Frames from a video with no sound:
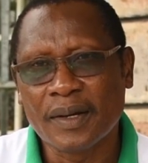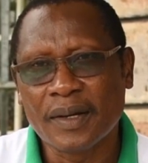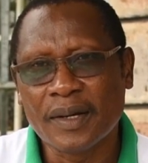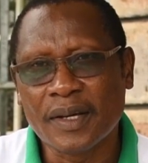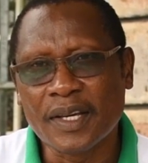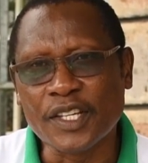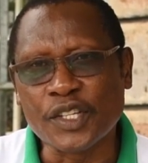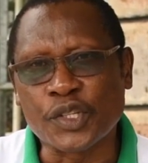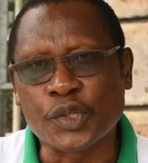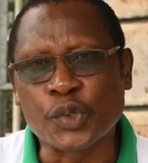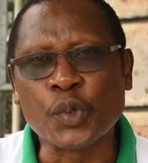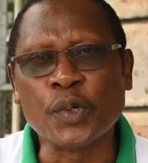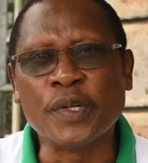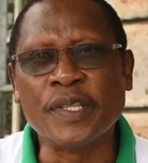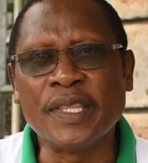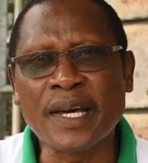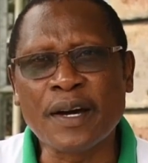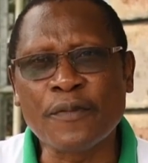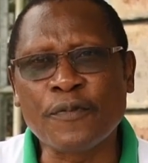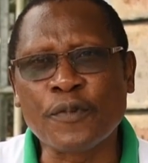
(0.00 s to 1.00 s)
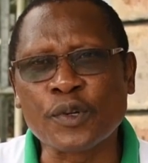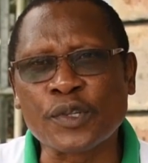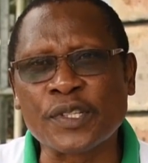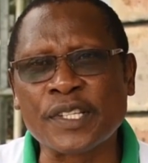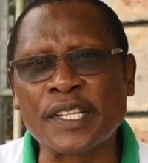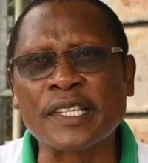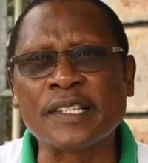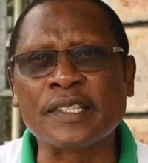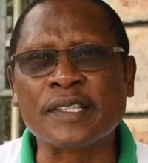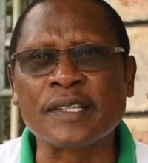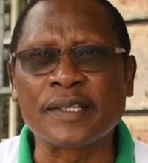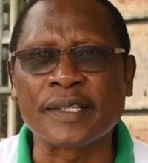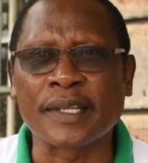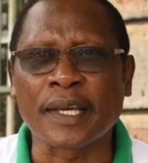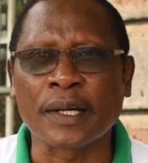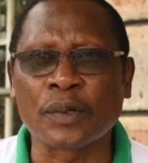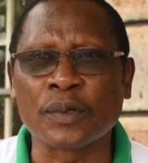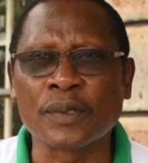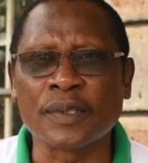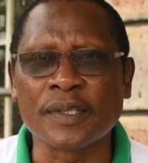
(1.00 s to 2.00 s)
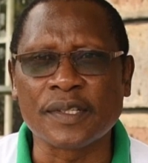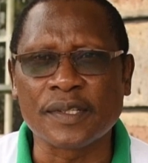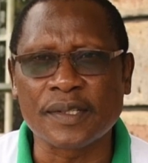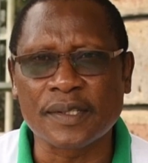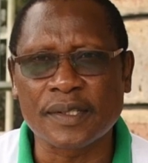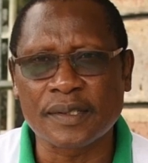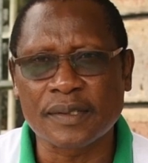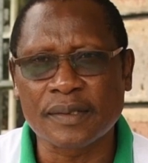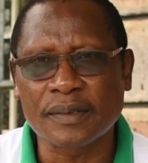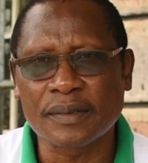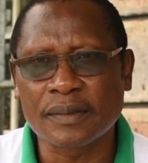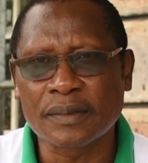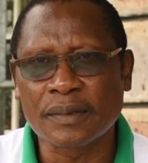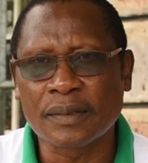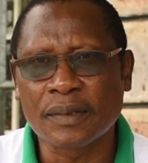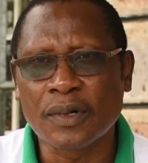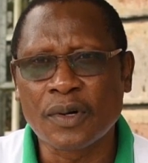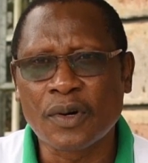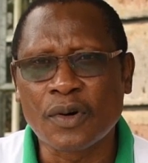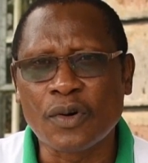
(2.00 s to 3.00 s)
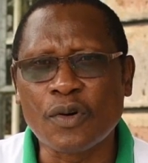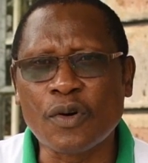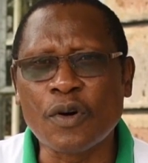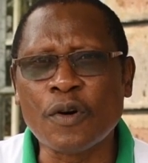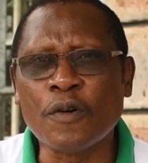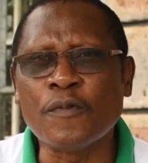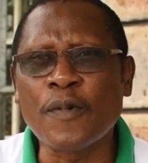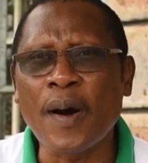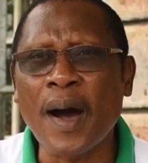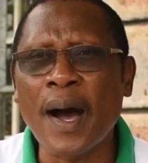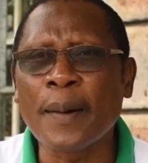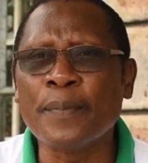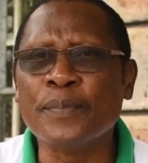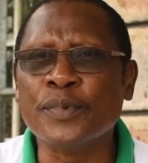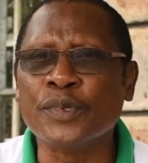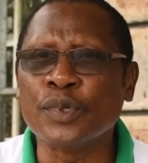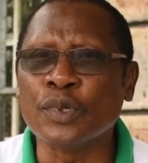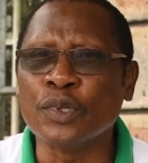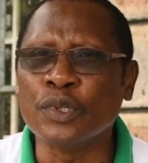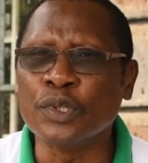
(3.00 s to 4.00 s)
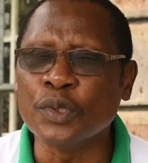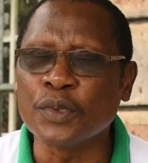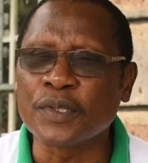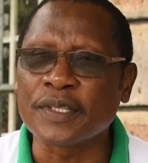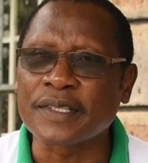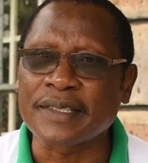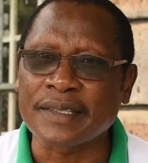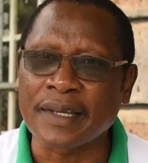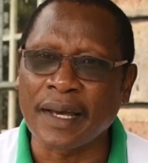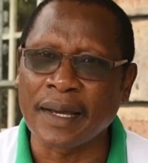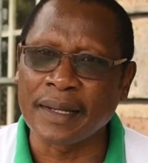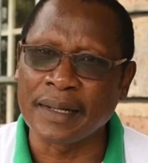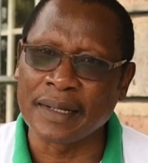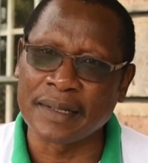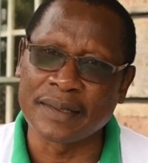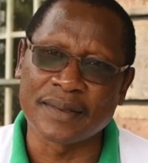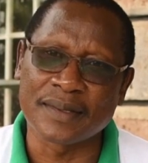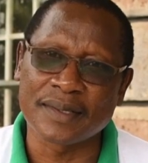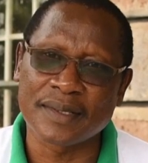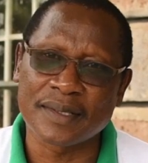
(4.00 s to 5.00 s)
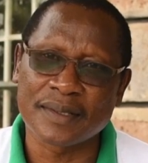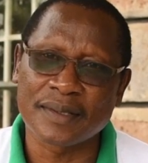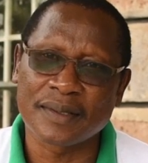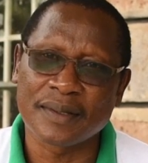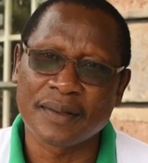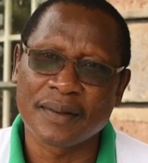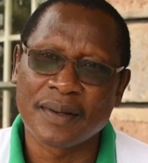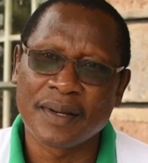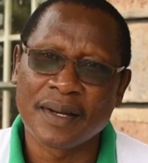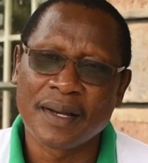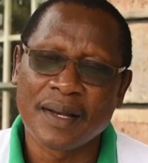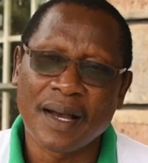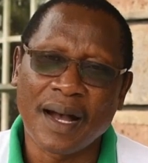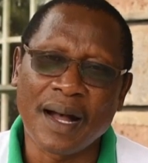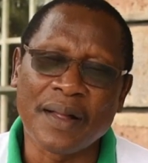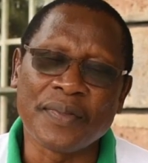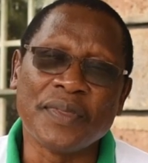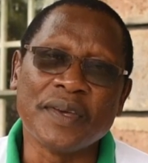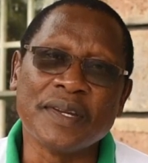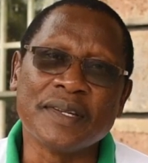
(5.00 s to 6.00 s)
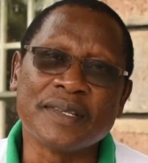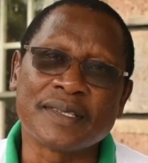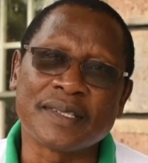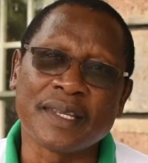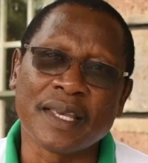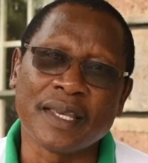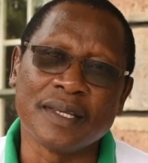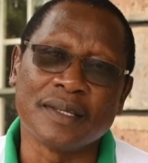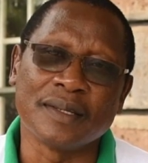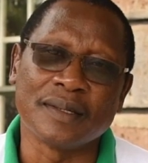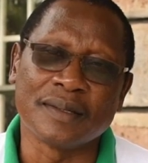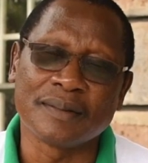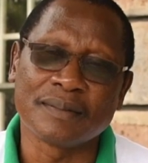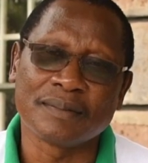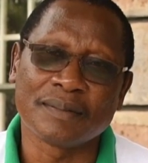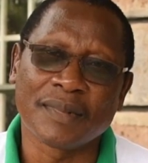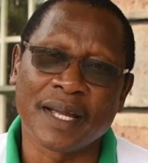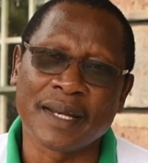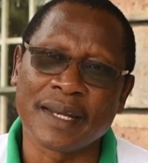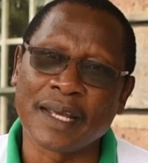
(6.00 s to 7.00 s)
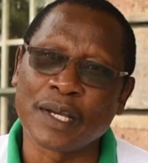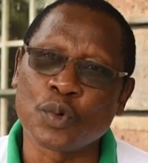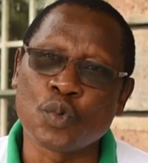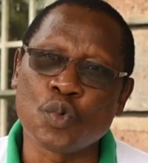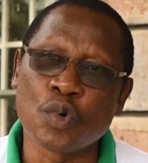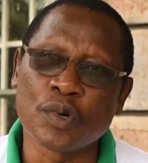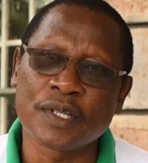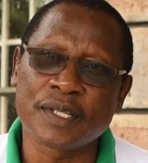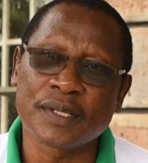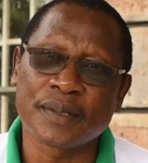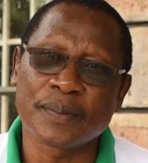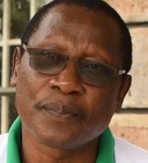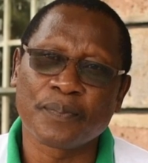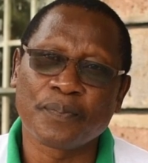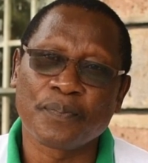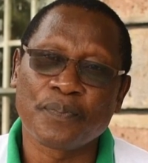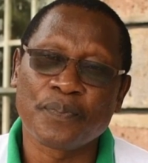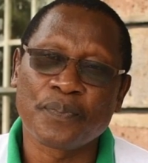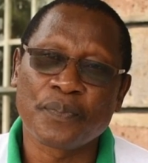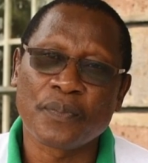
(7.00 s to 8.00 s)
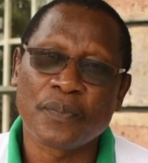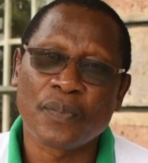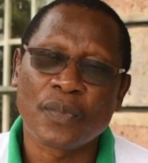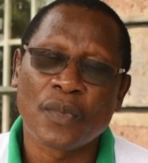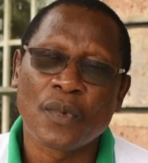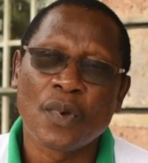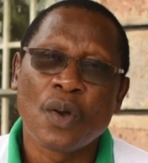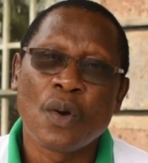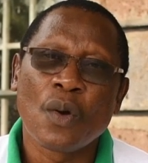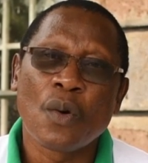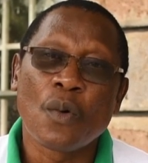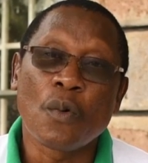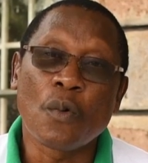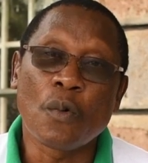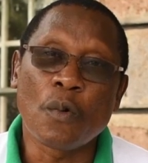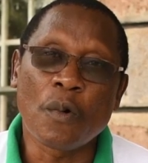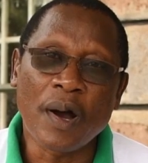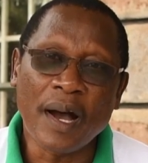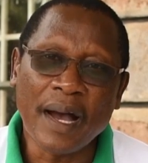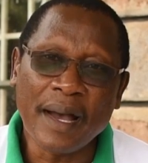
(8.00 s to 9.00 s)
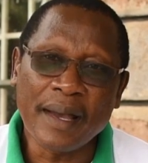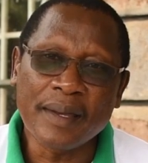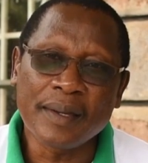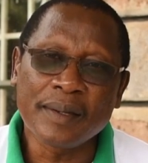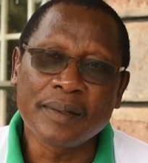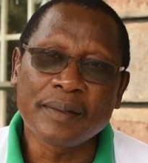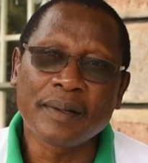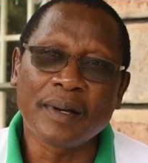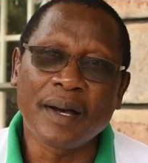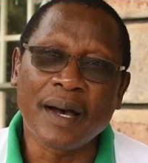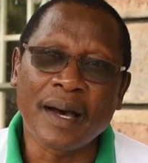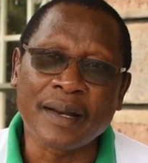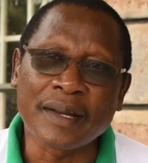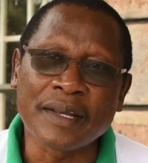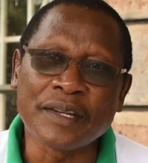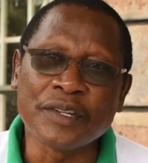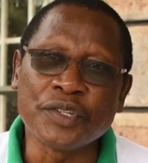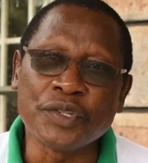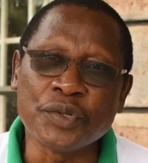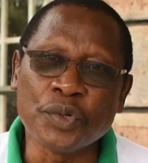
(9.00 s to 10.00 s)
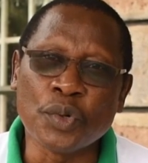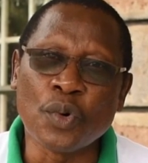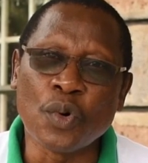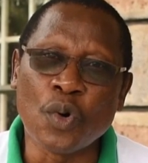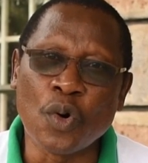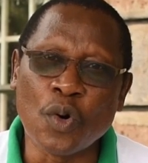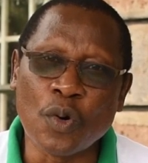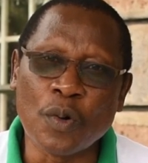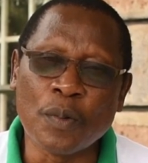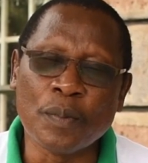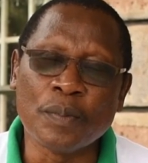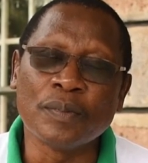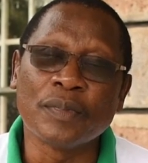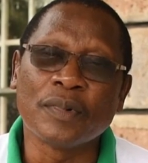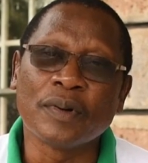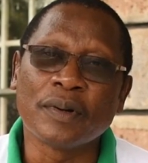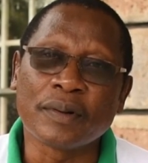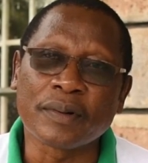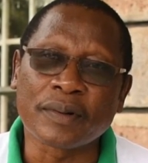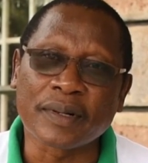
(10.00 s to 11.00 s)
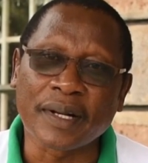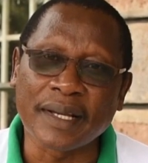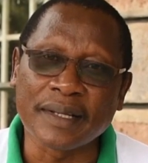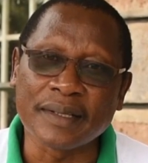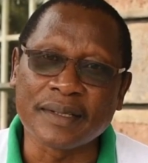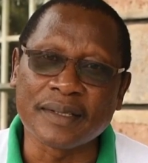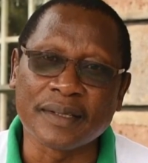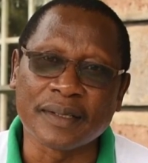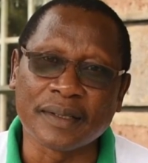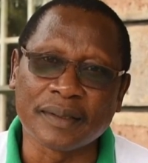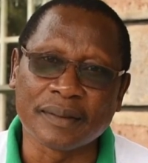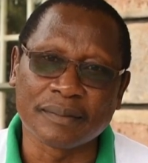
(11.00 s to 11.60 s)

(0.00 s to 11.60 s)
He stood there for 60 seconds of absolute silence and then said, and I quote, "Why aren't you home writing?"